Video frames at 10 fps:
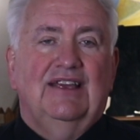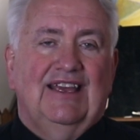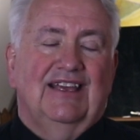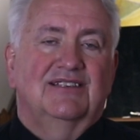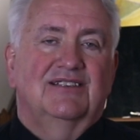
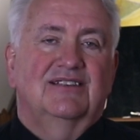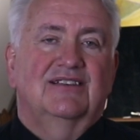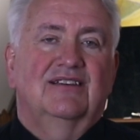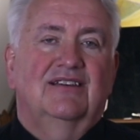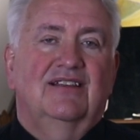is
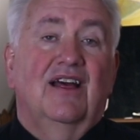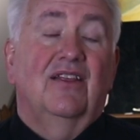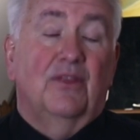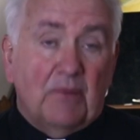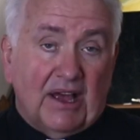
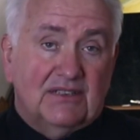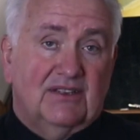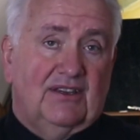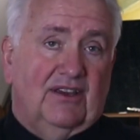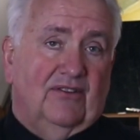the
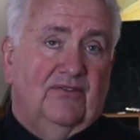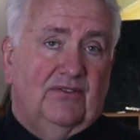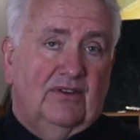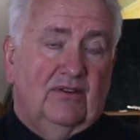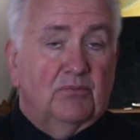best
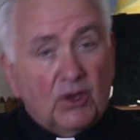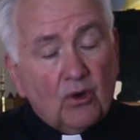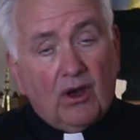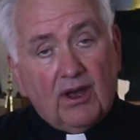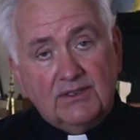gift
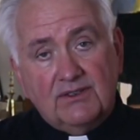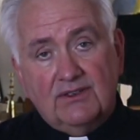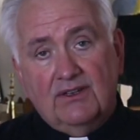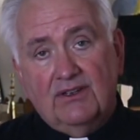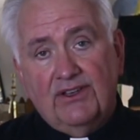because
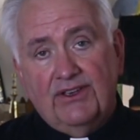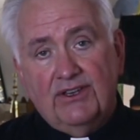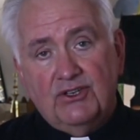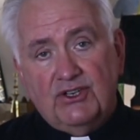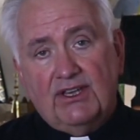
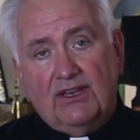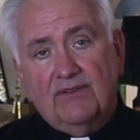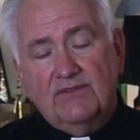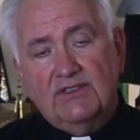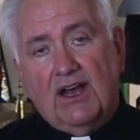she
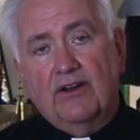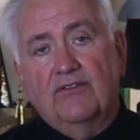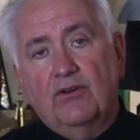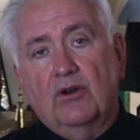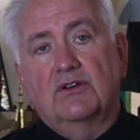gives out of
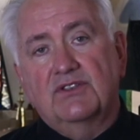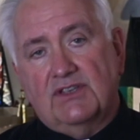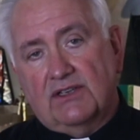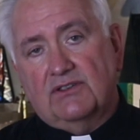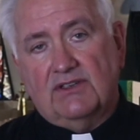her
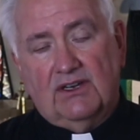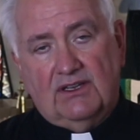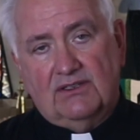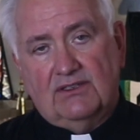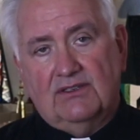
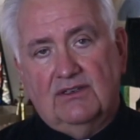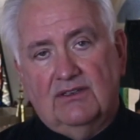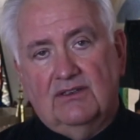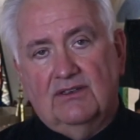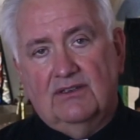sustenance
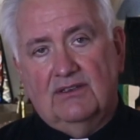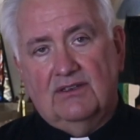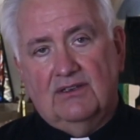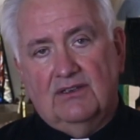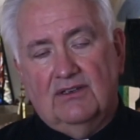
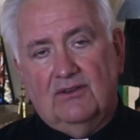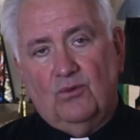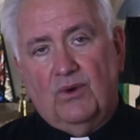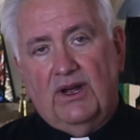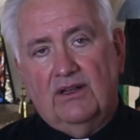
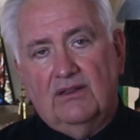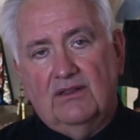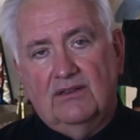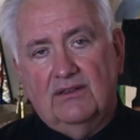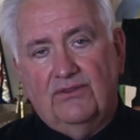while
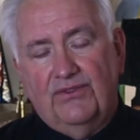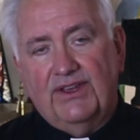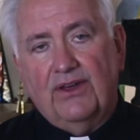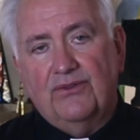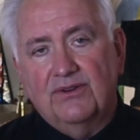the
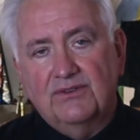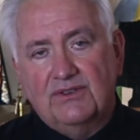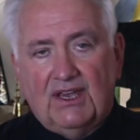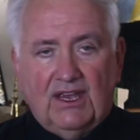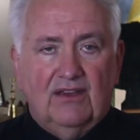others
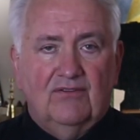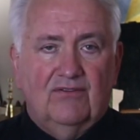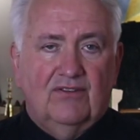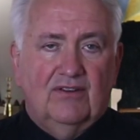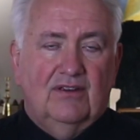
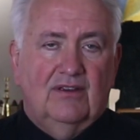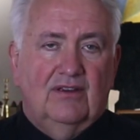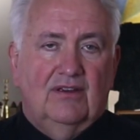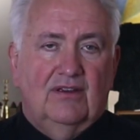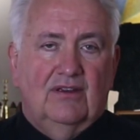gave
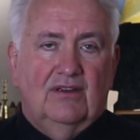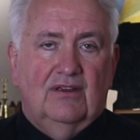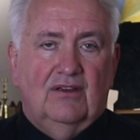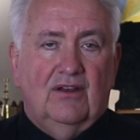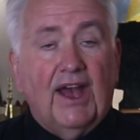
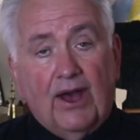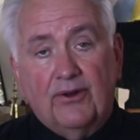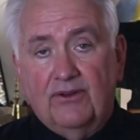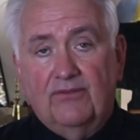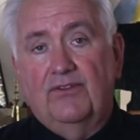out
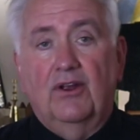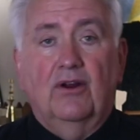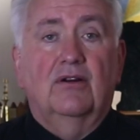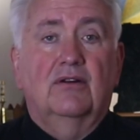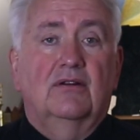of
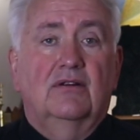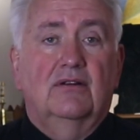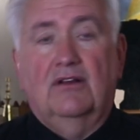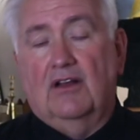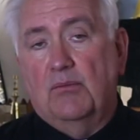their
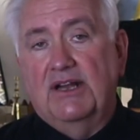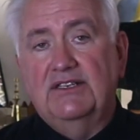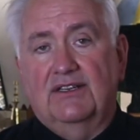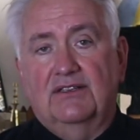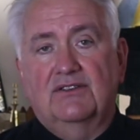
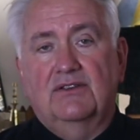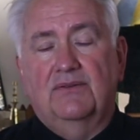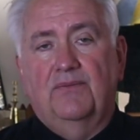abundance.